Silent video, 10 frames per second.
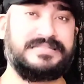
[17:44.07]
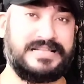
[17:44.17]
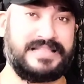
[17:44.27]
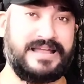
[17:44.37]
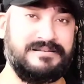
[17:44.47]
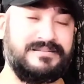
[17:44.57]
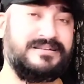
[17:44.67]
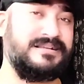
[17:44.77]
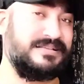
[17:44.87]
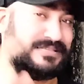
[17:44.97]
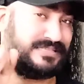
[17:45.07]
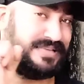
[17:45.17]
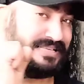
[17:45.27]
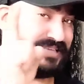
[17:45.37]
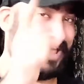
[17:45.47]
Till then,
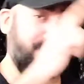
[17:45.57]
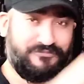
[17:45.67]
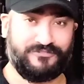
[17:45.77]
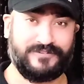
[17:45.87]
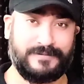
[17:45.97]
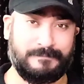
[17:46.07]
stay safe,